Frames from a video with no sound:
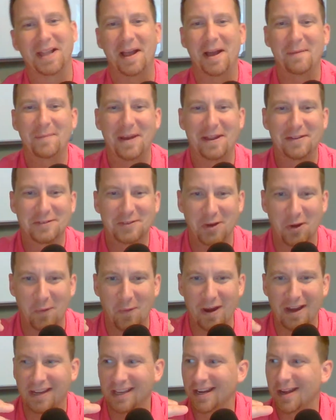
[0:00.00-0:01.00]
I'm going to start
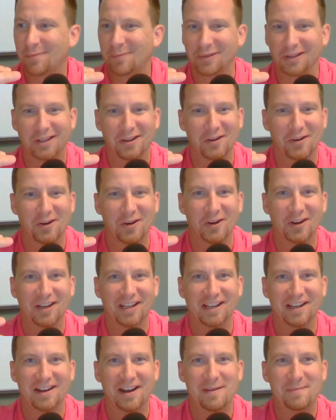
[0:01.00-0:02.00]
waking up a little
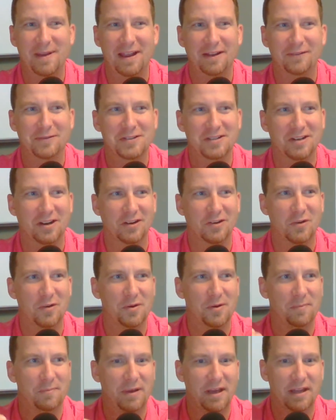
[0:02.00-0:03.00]
earlier. I may have to start
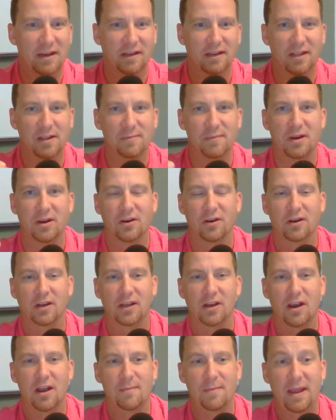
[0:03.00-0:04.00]
going to bed a little bit
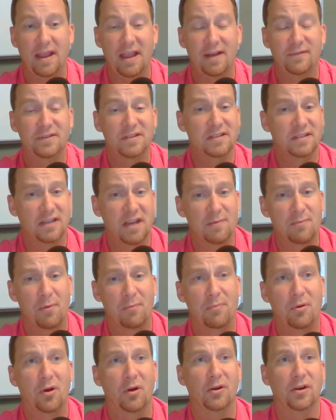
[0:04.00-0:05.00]
earlier. I may have to skip a
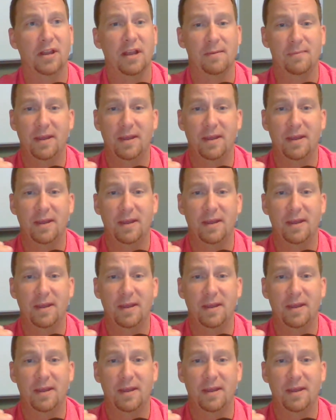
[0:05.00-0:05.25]
party.